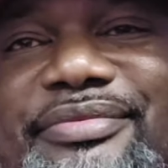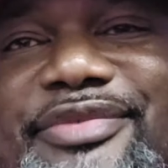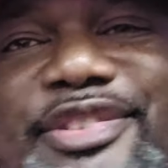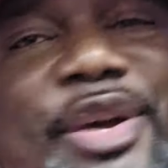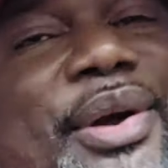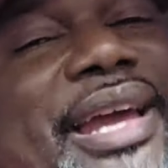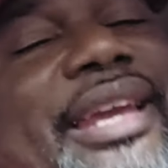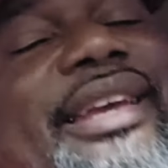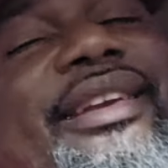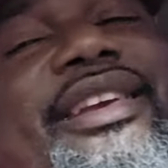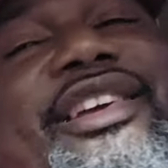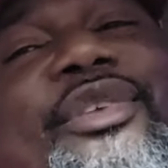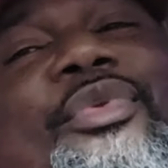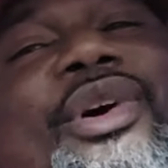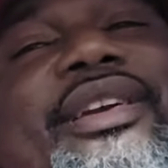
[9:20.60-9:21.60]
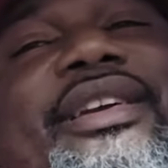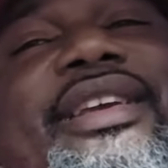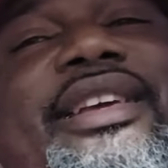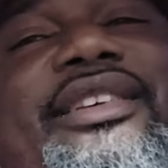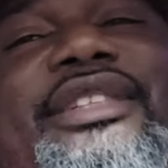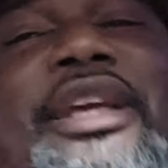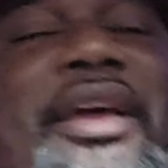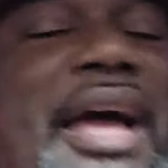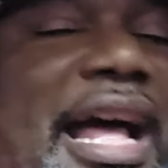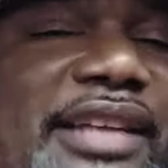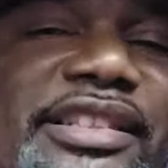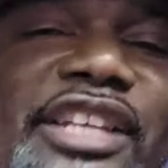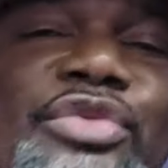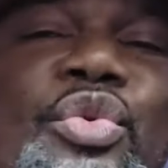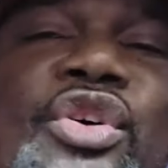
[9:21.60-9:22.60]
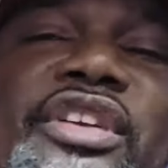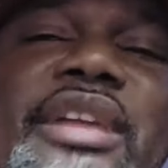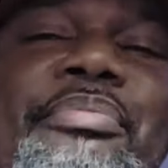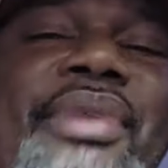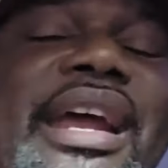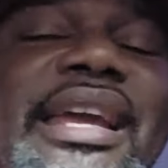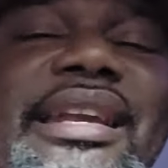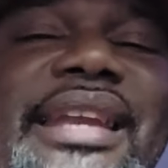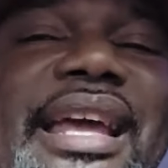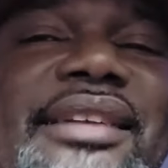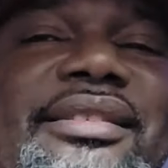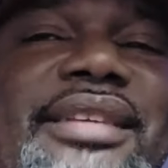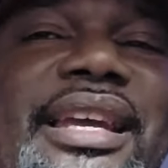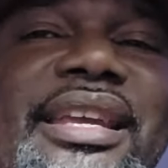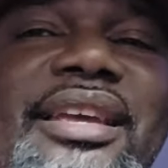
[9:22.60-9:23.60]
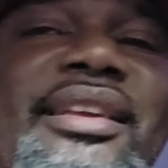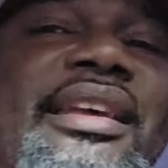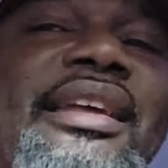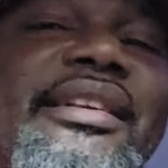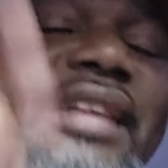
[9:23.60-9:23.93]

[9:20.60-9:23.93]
So, hey, it is what it is. I just wanted to bring that to you,